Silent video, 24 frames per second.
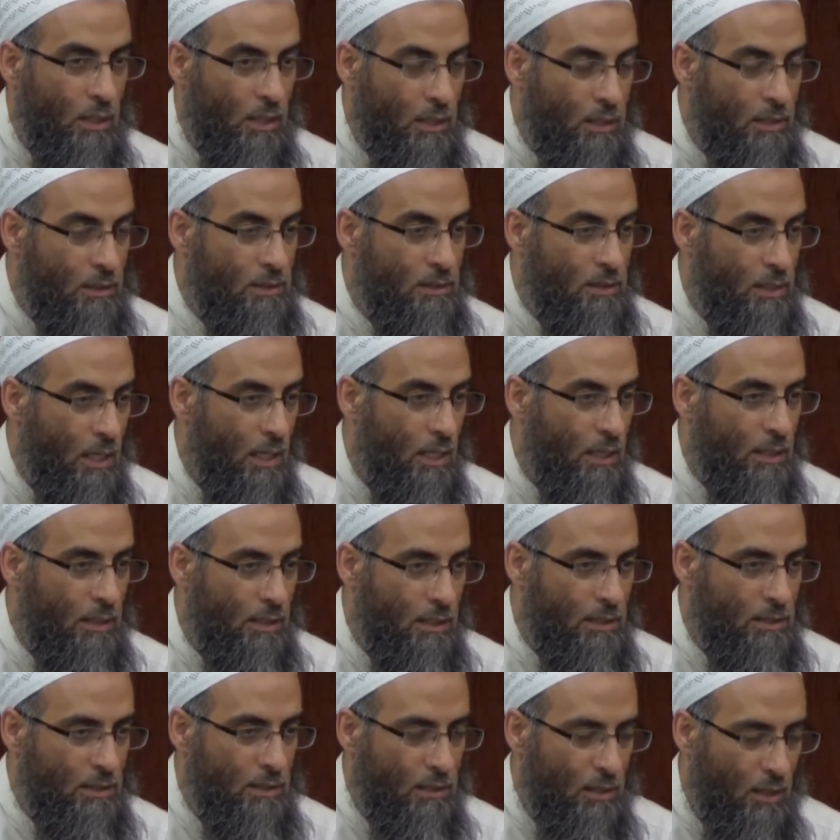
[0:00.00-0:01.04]
This ayah
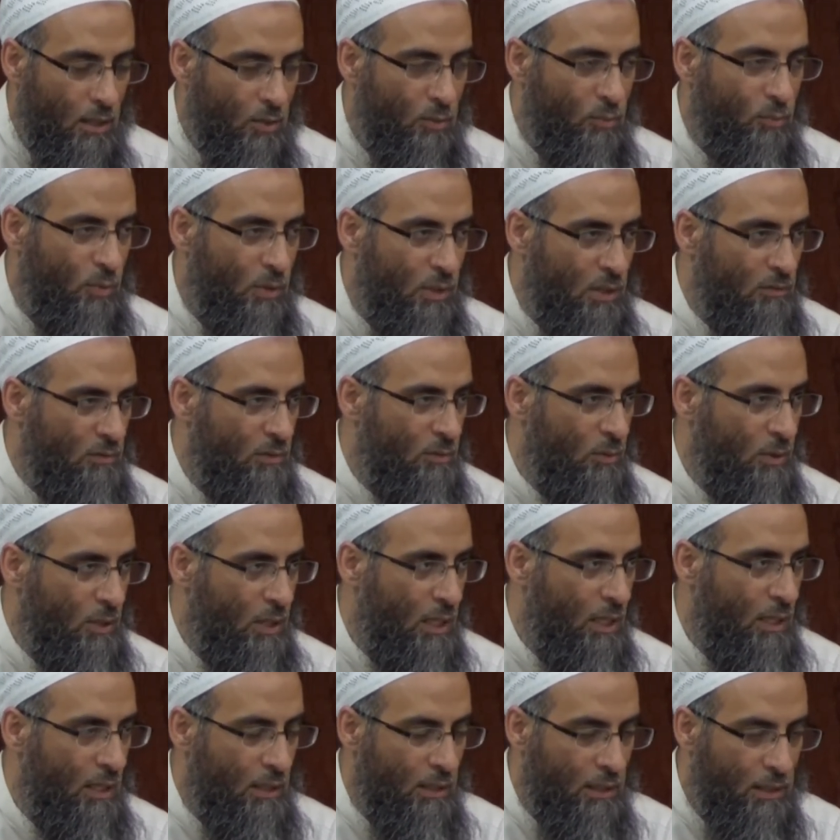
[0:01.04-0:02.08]
is an unbelievable
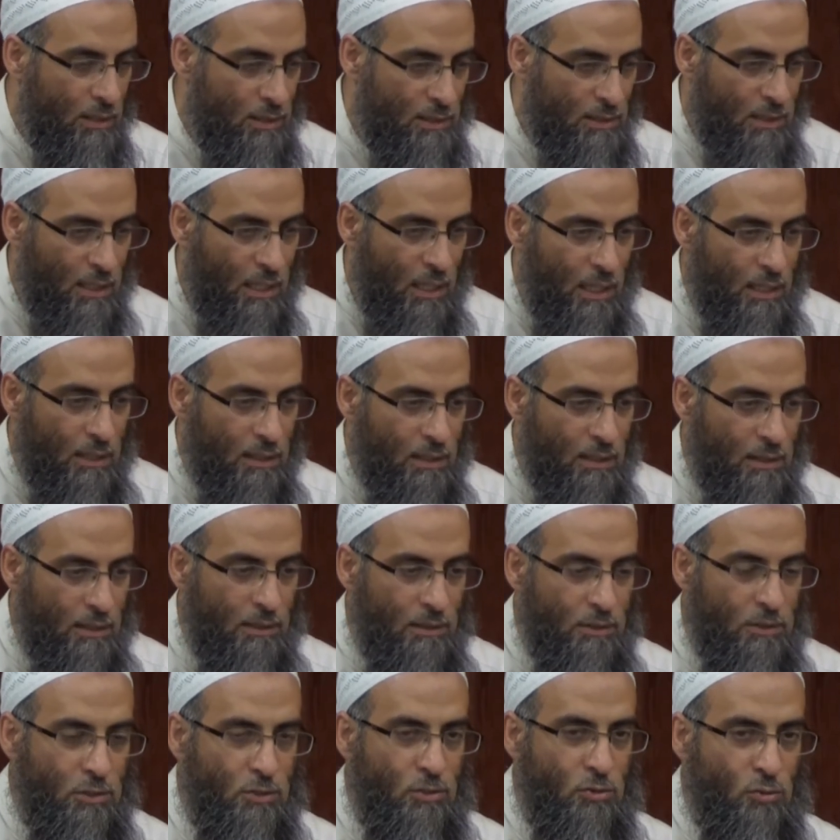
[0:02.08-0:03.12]
ayah. This ayah
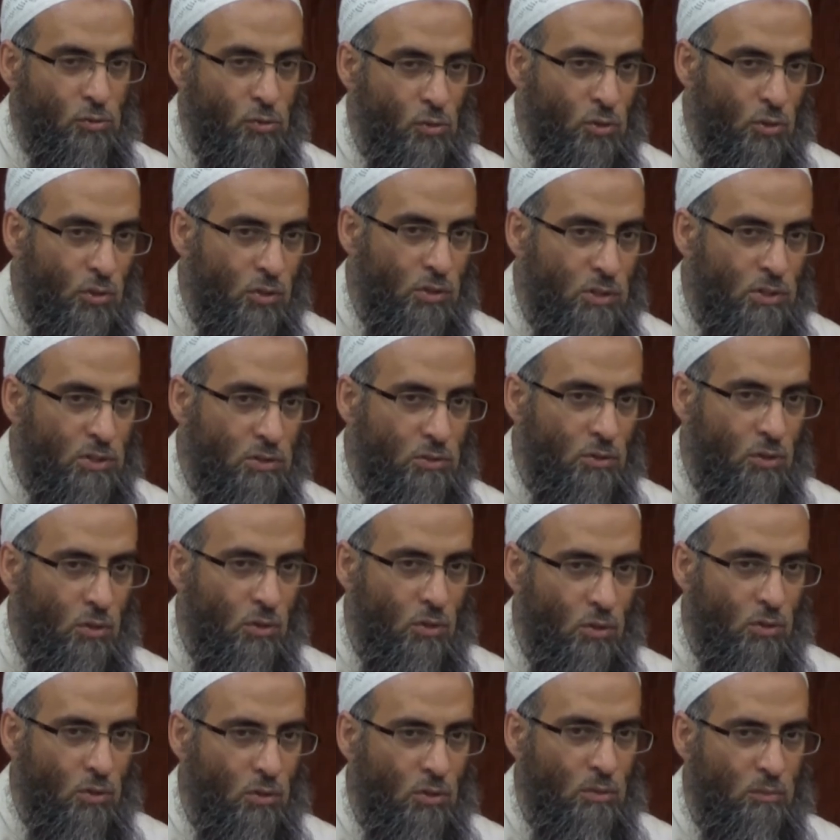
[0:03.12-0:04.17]
destroys
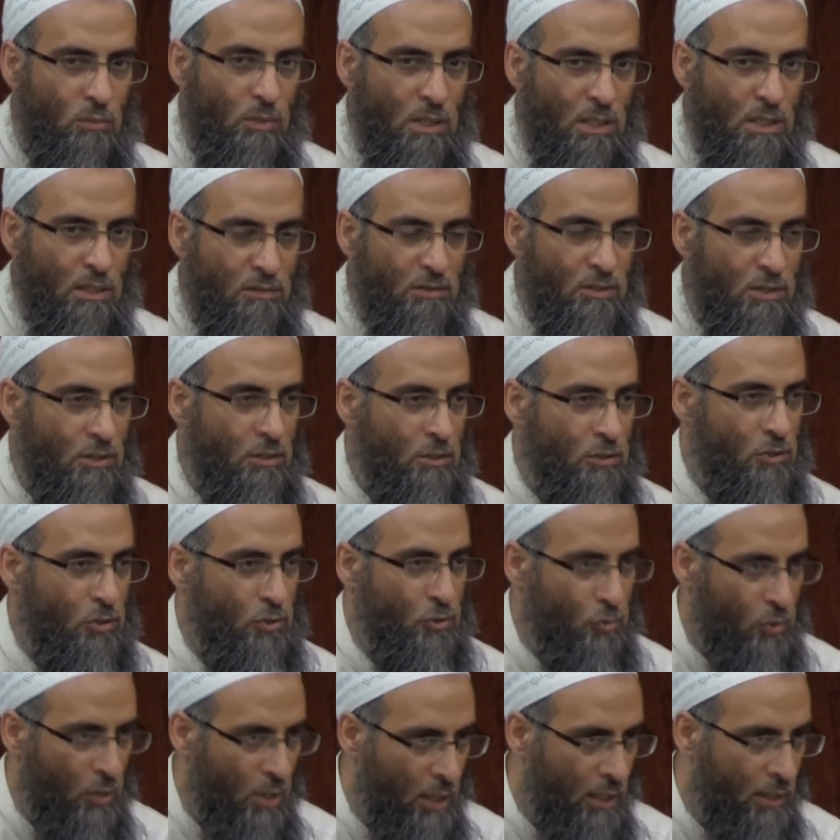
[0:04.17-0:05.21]
all beliefs in
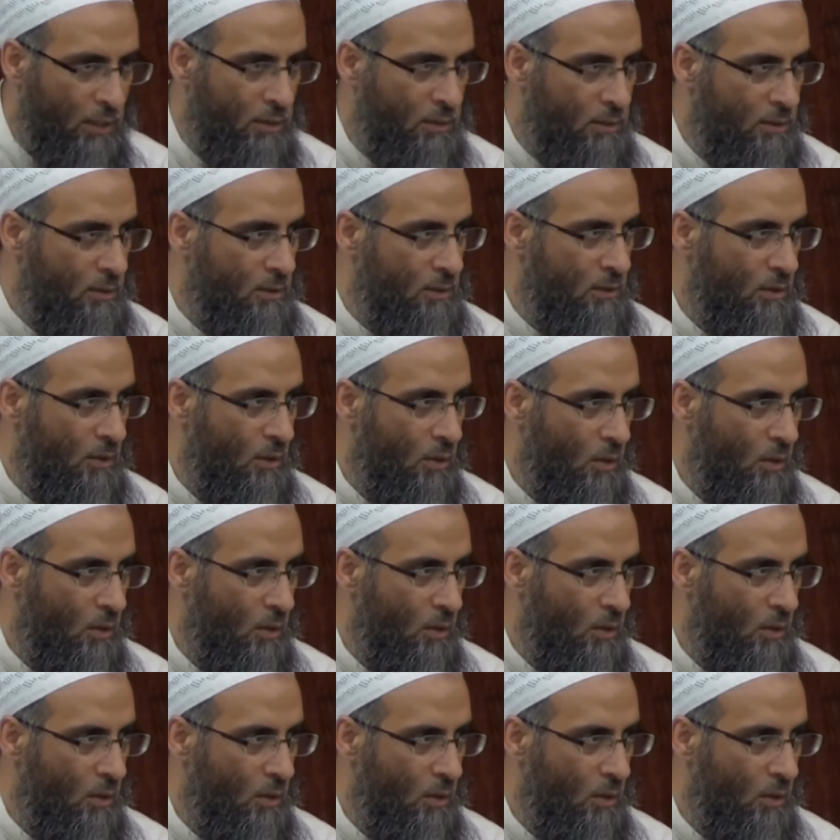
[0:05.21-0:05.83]
shrines,